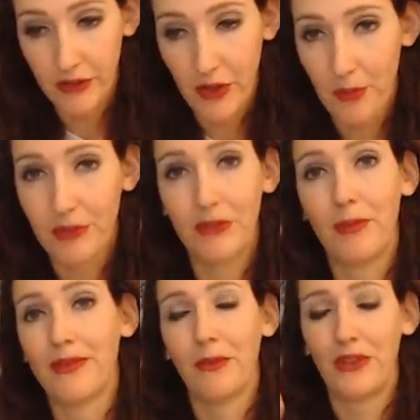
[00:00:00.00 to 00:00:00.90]
No, I'm just
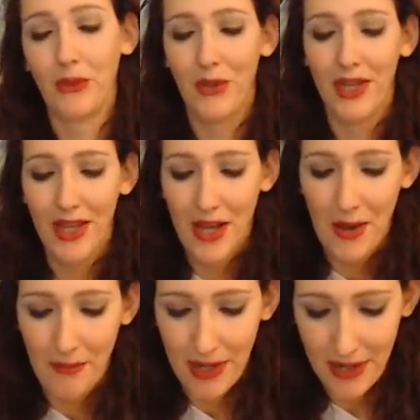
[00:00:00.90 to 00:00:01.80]
messing with you.
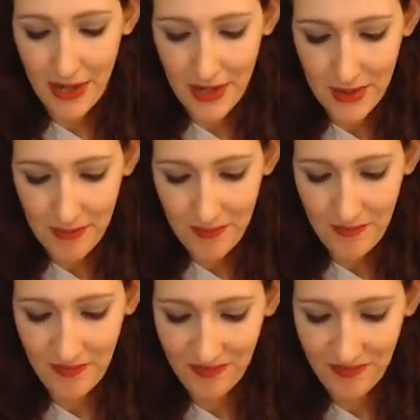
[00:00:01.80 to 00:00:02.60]
But um,